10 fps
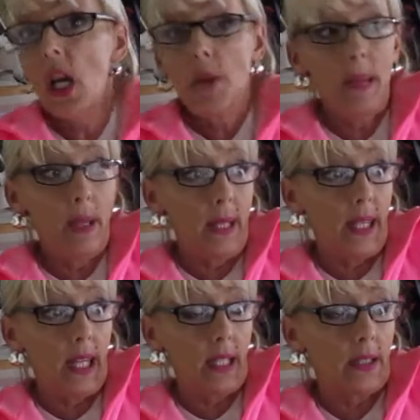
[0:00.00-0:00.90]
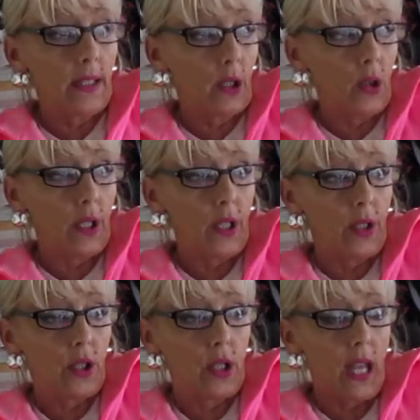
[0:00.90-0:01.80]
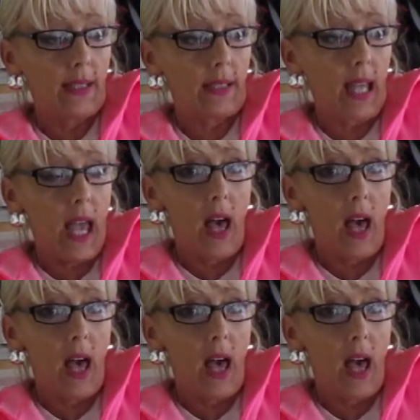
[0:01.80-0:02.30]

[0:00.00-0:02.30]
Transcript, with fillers: maybe they consider it a xl